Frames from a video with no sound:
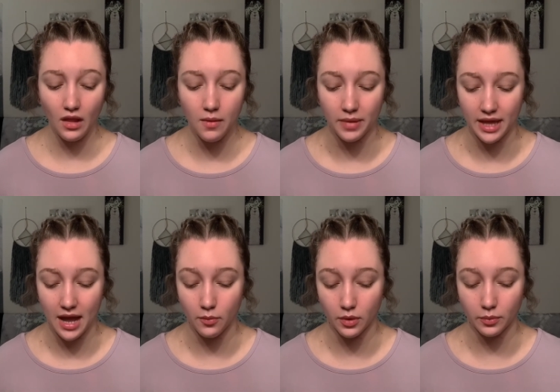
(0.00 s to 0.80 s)
But yeah,
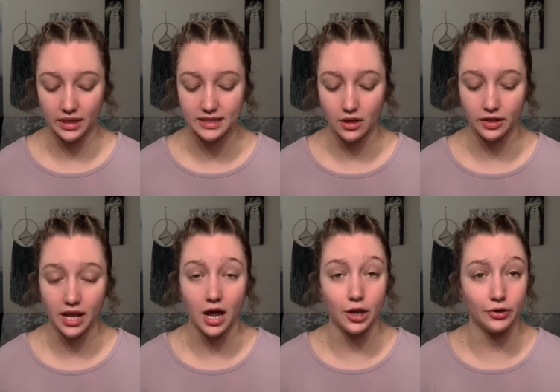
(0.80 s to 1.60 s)
we're retailed at
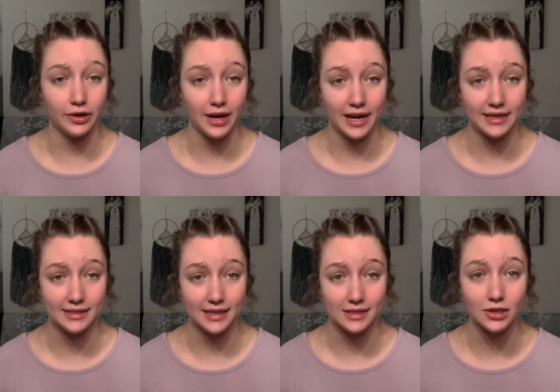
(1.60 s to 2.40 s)

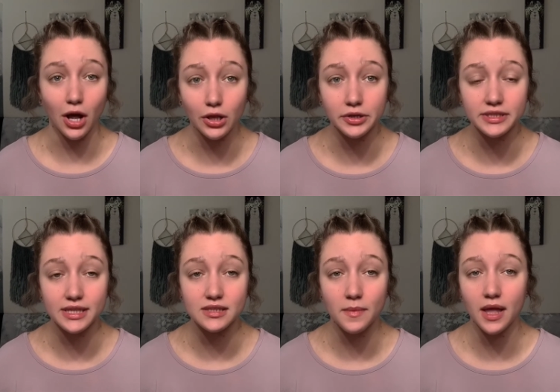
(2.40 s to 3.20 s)
$196
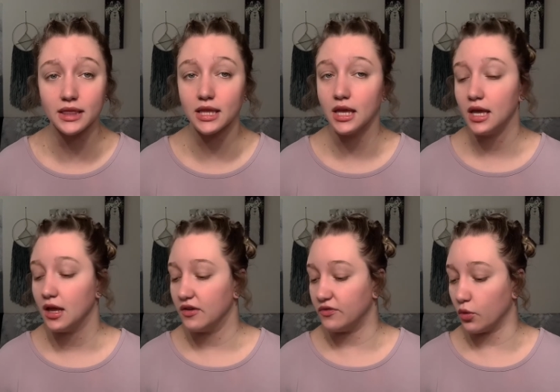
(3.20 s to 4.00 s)
this month
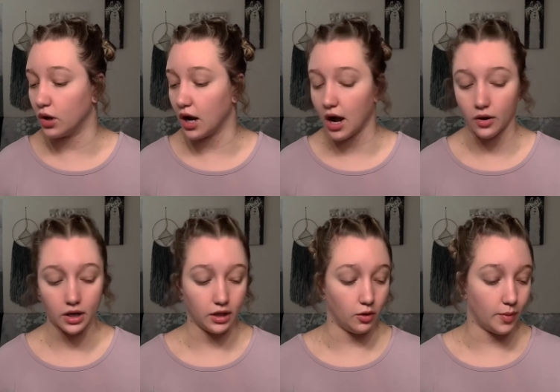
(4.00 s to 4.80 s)
for our
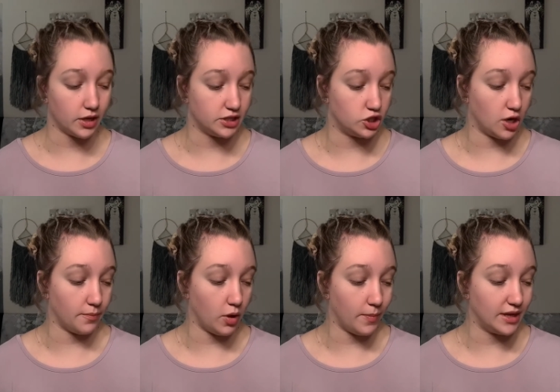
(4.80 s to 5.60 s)
little Boxycharm
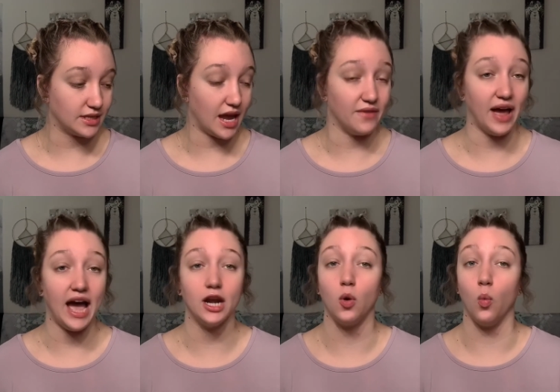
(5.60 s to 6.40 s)
moment. I have
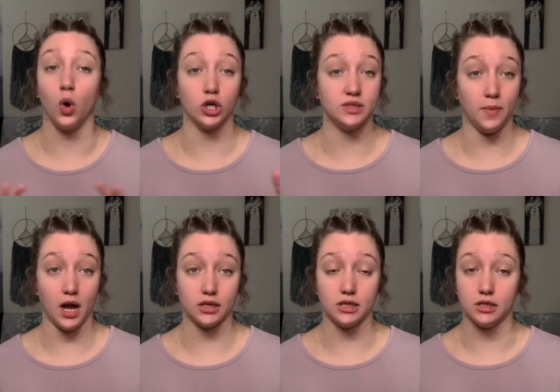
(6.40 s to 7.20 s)
had worse
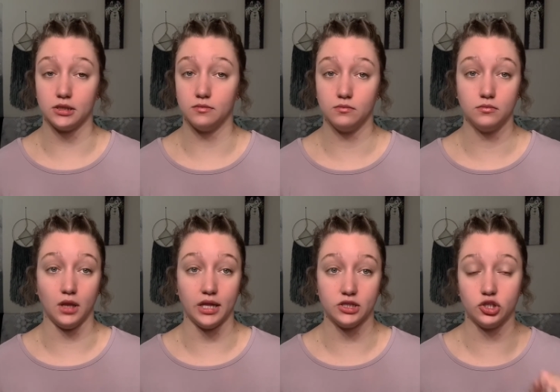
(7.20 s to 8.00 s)
boxes,
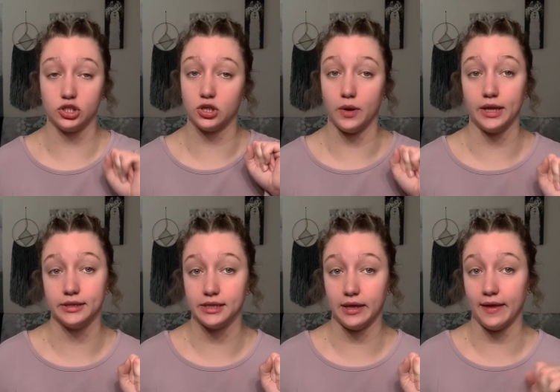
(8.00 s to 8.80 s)
let's just go ahead and
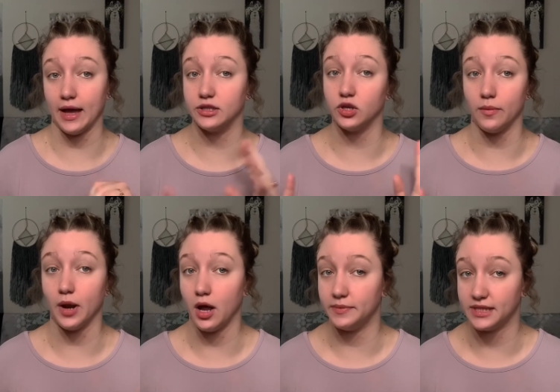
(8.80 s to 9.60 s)
say that, so I'm
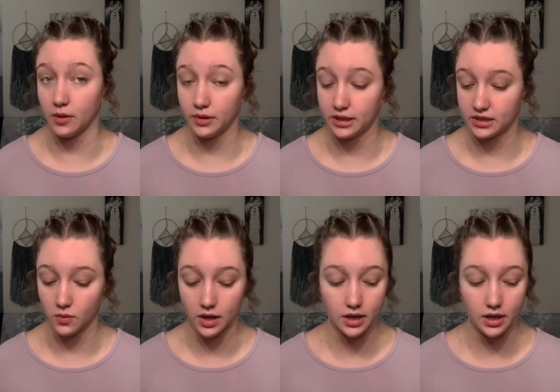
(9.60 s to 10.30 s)
not upset with this one.